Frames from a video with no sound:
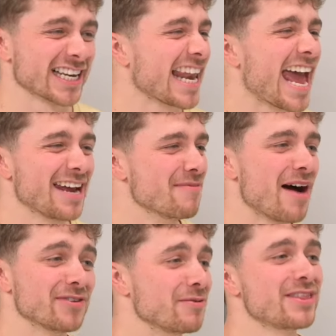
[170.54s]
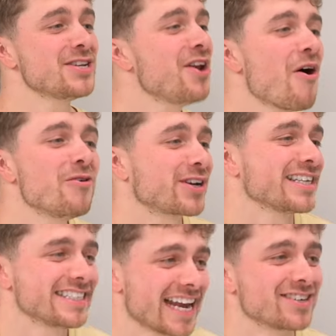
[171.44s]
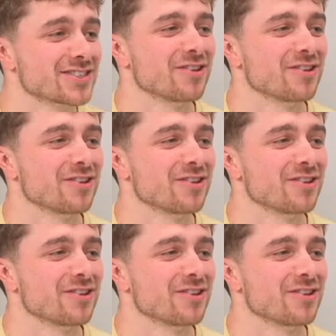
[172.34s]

let him have it with no contention